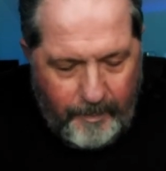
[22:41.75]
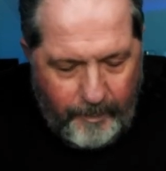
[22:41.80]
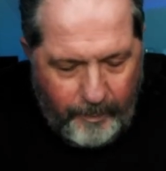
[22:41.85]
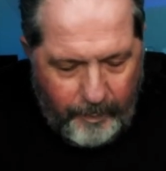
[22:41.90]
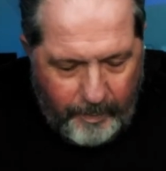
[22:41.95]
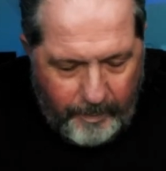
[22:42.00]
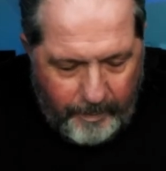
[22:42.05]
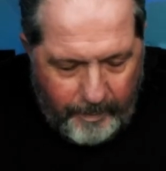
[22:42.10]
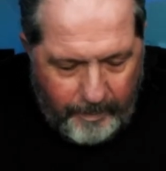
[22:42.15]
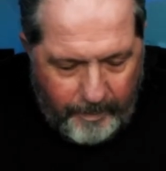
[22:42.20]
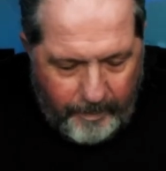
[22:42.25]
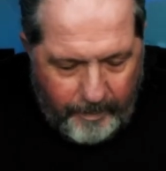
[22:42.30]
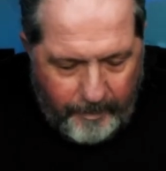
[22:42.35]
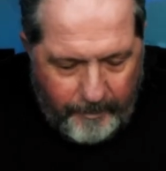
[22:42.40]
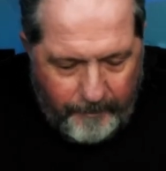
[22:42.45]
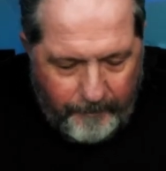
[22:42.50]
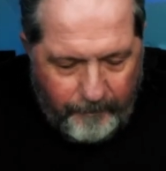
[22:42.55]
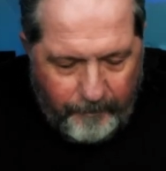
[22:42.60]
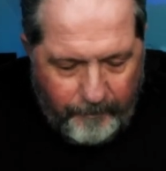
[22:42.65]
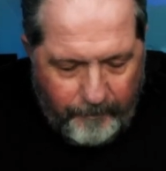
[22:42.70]
But
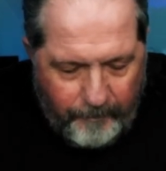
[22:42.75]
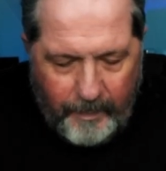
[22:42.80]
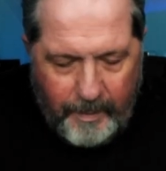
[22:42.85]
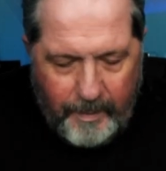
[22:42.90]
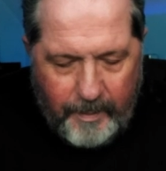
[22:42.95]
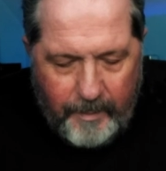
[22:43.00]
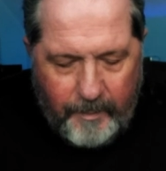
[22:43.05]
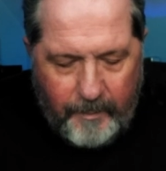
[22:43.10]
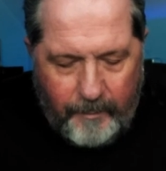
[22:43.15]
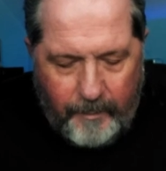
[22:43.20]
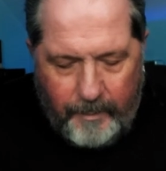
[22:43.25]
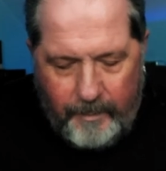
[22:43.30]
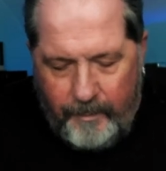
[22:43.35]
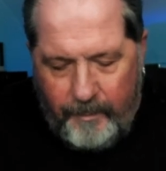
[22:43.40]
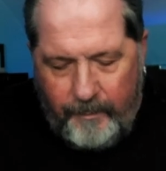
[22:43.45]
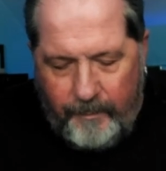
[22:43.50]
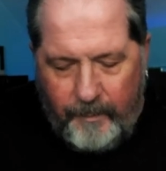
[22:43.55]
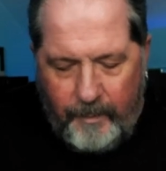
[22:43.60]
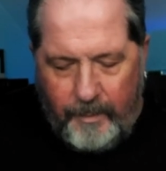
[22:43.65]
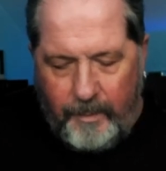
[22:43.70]
it's
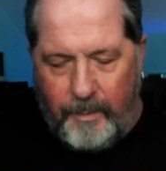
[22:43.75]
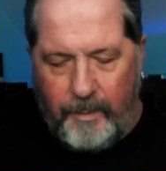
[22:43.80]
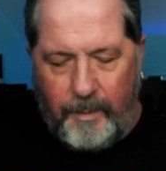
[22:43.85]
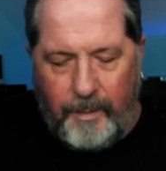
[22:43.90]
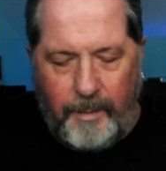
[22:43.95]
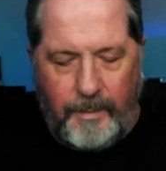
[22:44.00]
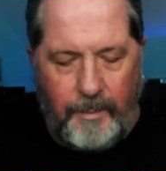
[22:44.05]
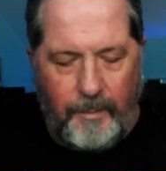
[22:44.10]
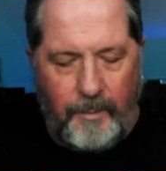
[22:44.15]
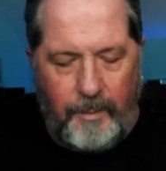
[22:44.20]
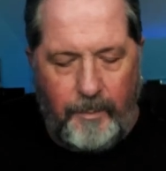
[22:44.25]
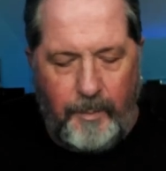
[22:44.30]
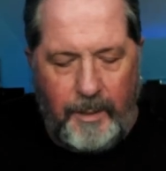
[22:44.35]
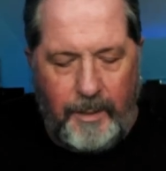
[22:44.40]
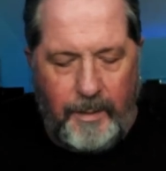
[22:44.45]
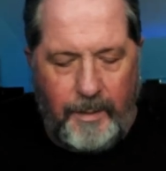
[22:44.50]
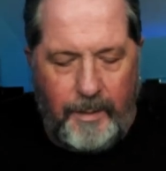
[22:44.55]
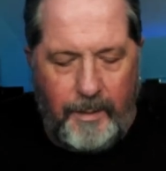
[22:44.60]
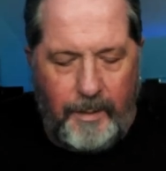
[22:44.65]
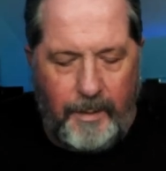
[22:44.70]
for the collector in
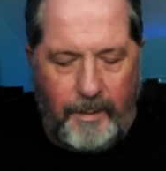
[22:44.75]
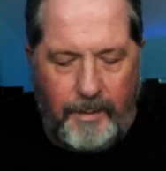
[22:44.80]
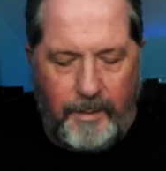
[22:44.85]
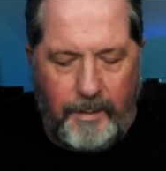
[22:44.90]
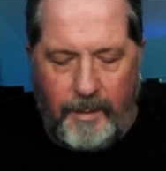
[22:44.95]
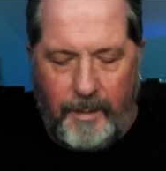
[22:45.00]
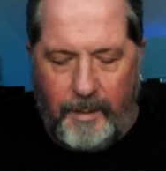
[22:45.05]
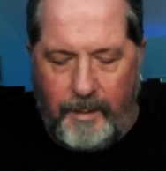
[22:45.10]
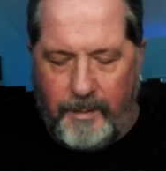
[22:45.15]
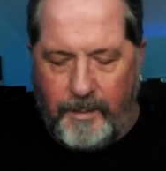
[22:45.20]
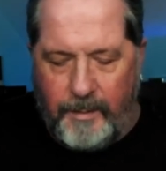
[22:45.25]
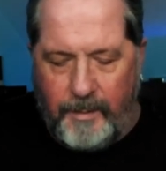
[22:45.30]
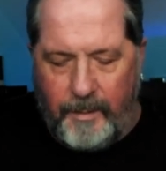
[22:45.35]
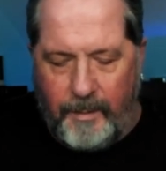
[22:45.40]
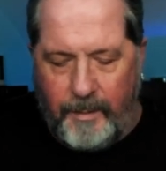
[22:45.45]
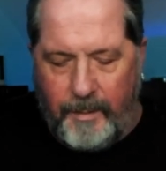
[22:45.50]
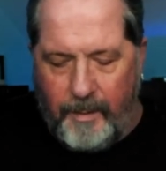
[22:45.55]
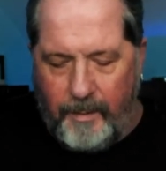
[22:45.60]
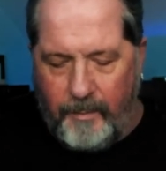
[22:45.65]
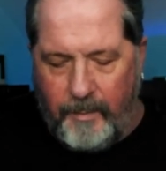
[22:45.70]
me. I just
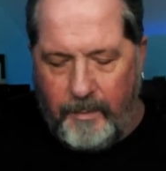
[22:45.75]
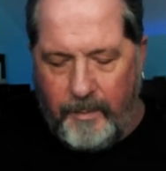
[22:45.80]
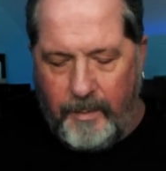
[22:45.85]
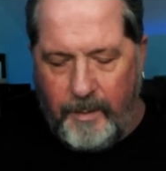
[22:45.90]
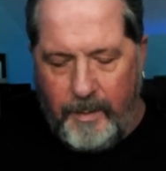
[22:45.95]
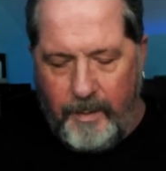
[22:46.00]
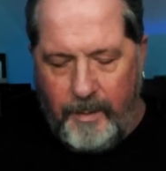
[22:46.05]
like having